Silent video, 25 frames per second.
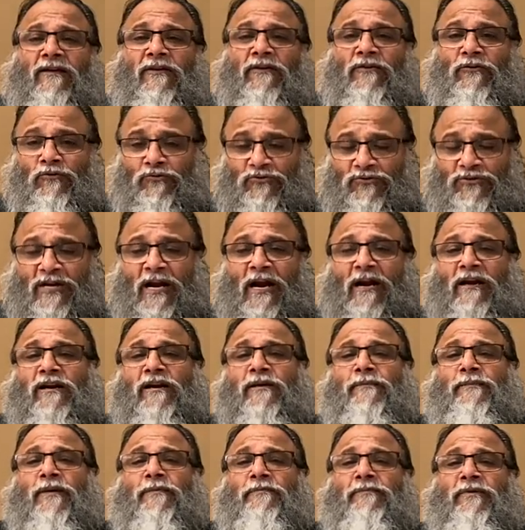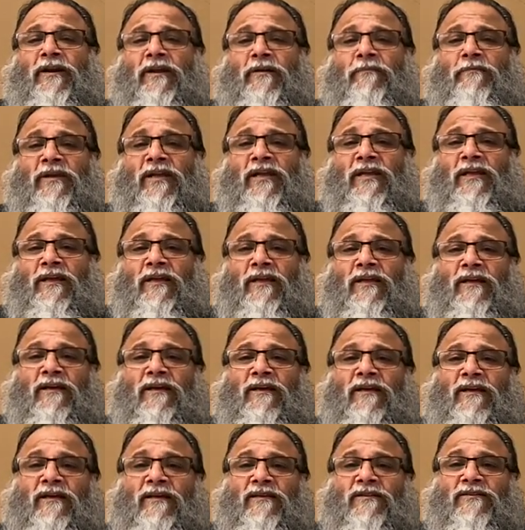you start remembering me.
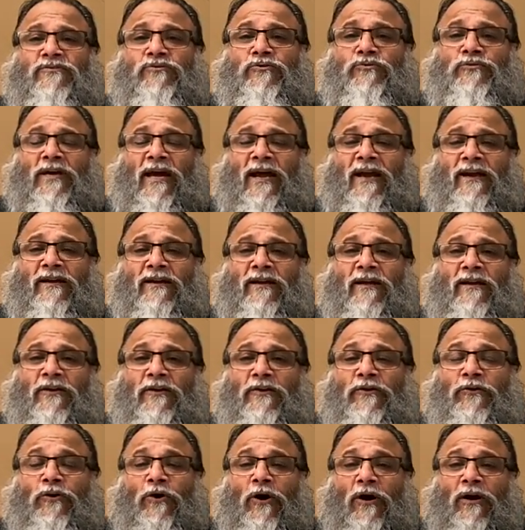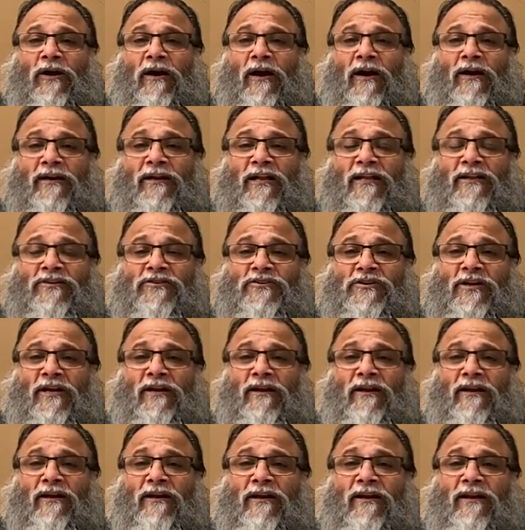So that your
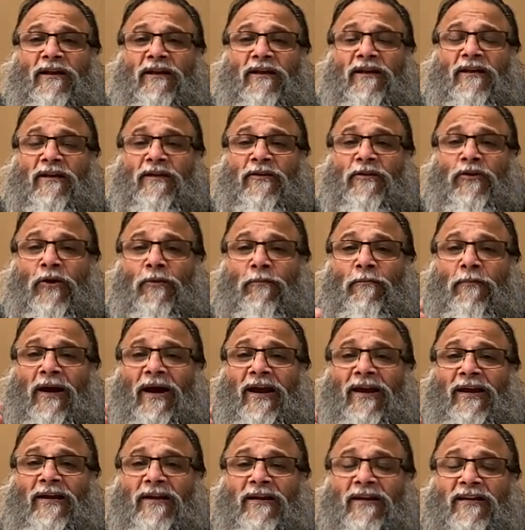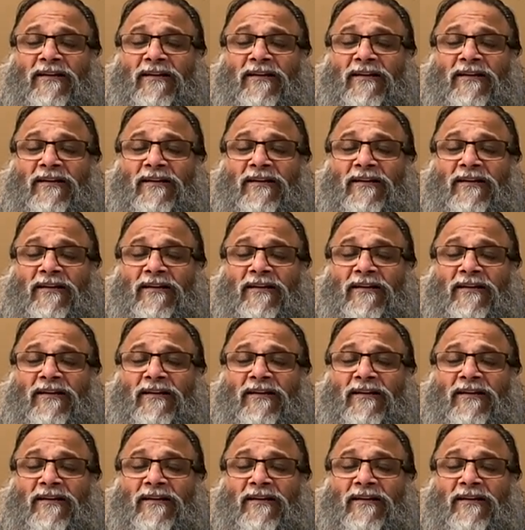attention, your mind